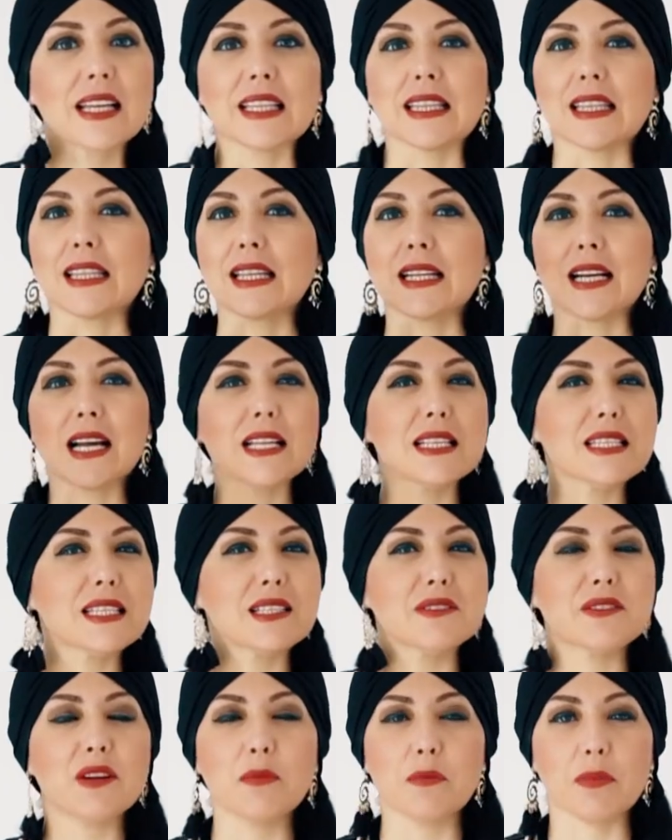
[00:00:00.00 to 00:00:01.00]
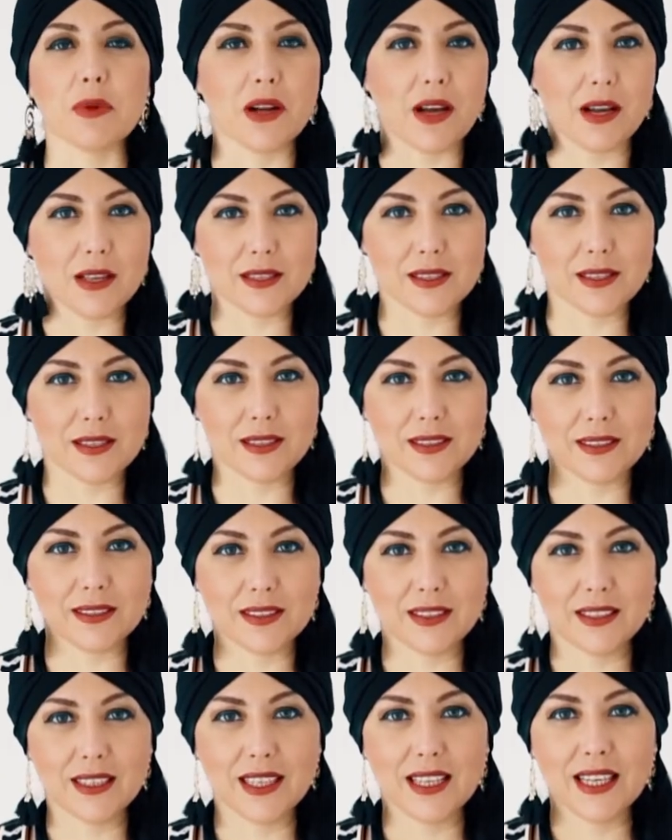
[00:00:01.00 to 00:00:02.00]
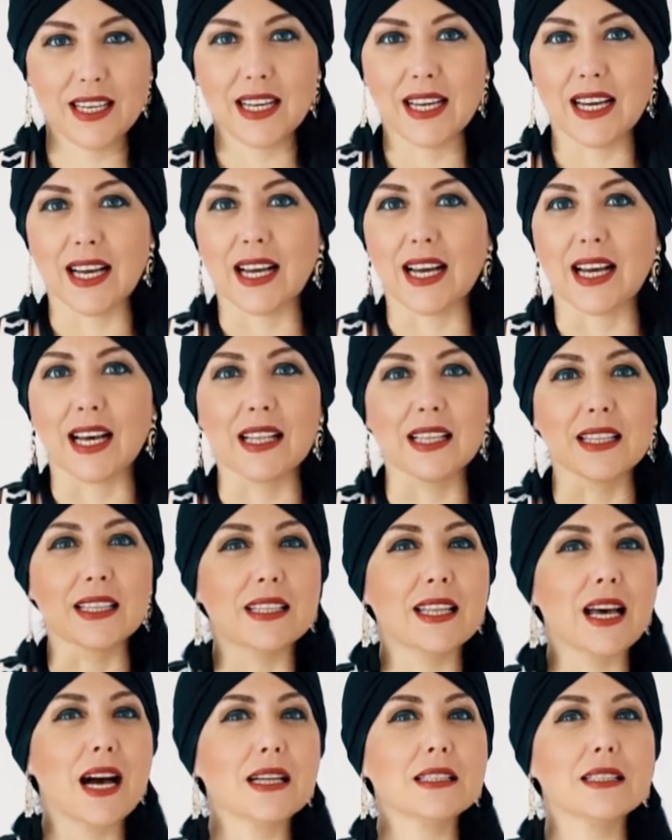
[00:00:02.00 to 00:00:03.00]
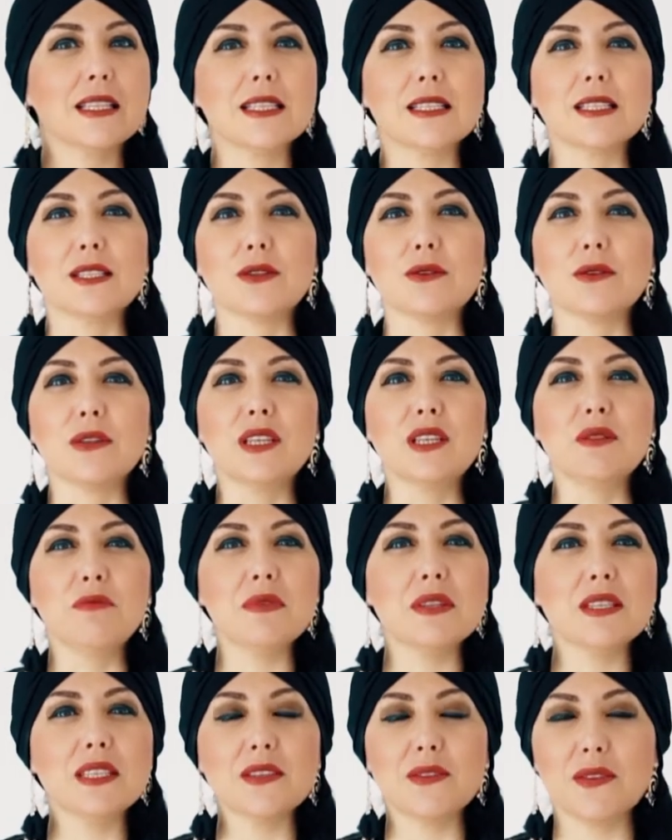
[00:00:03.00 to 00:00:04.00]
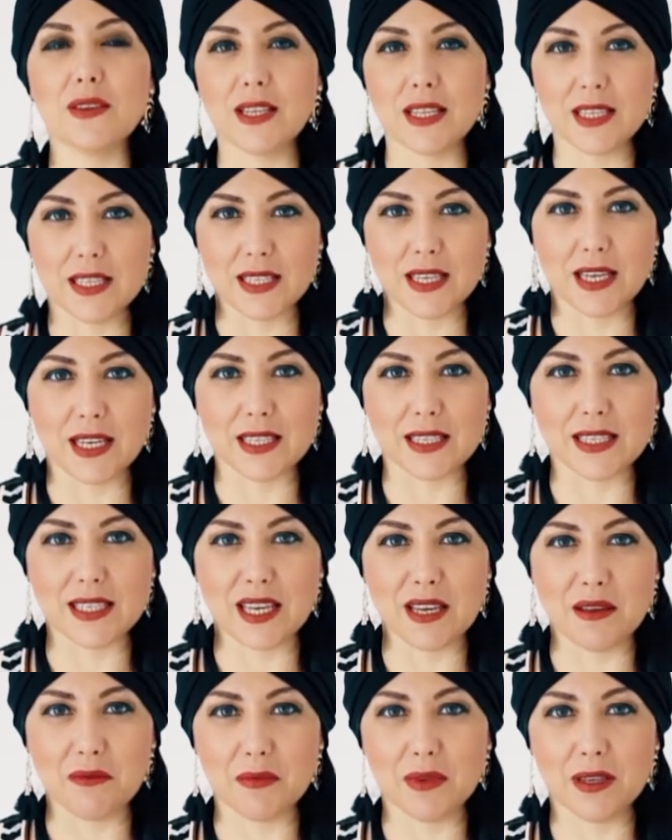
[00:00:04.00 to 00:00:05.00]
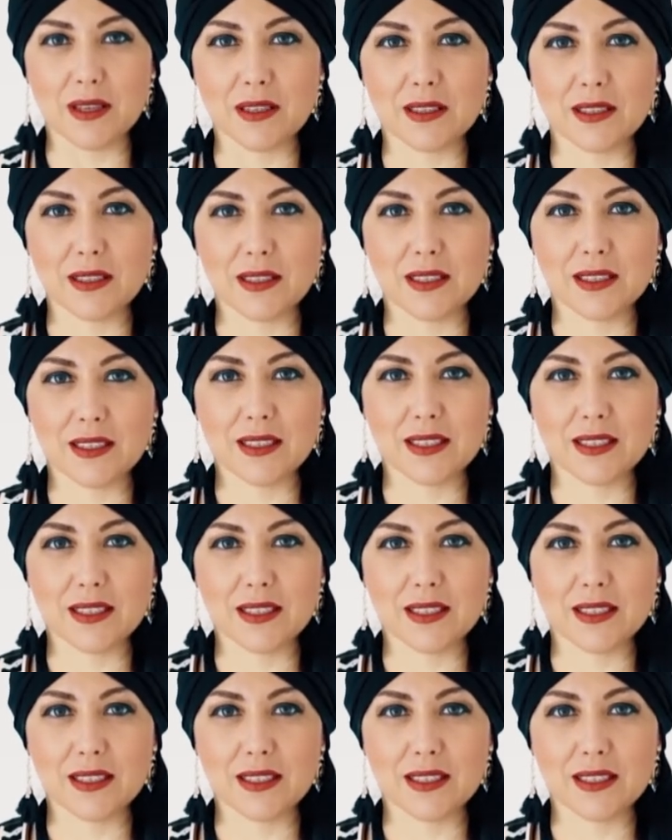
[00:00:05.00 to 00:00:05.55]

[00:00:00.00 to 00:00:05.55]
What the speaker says: trance practices, contact with other civilizations,